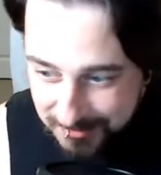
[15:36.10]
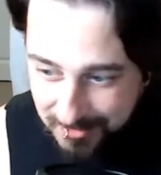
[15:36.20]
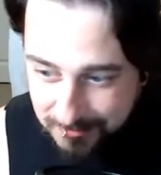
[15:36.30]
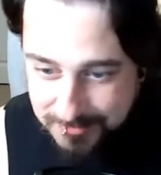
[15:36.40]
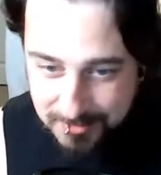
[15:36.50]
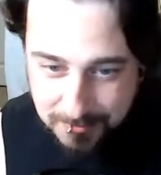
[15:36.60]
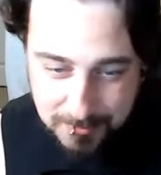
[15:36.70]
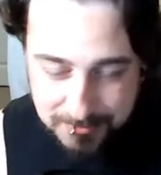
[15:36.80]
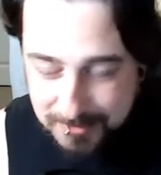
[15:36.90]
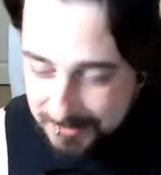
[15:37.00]
so Cardiff is in South
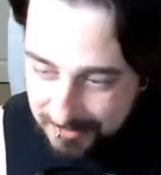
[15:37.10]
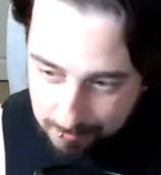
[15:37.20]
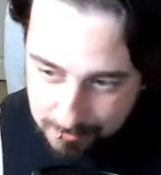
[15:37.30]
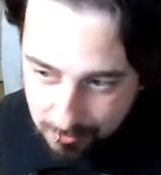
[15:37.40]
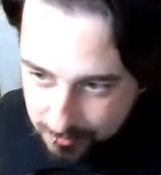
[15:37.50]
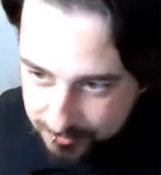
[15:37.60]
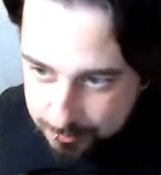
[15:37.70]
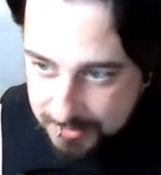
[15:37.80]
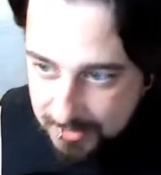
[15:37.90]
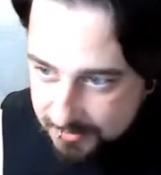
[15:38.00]
Wales. I'm in North Wales.
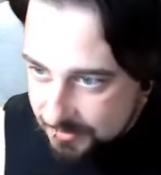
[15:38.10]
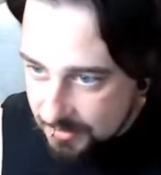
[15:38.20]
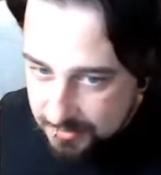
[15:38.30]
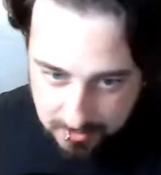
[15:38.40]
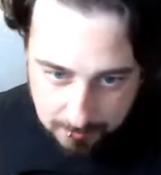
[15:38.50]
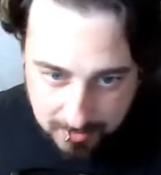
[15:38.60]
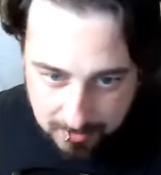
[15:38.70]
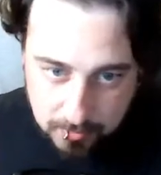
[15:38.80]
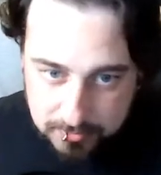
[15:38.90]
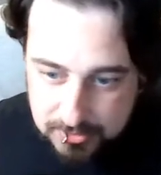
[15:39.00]
But yes, um, I
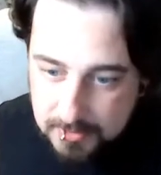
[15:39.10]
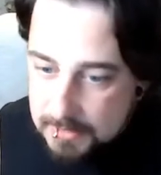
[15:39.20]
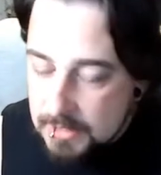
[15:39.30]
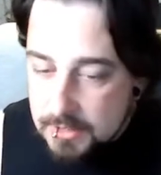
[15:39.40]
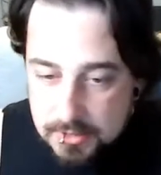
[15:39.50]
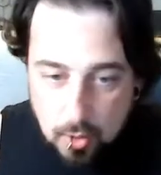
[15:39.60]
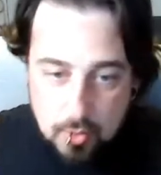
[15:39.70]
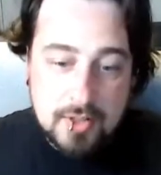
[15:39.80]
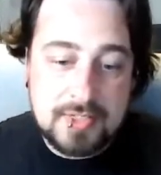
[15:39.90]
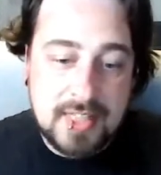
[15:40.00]
am Welsh.
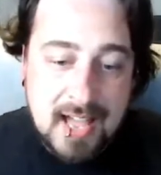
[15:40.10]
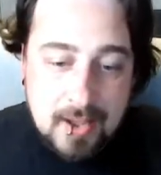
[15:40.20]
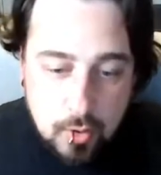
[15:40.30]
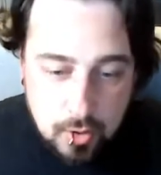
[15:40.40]
So that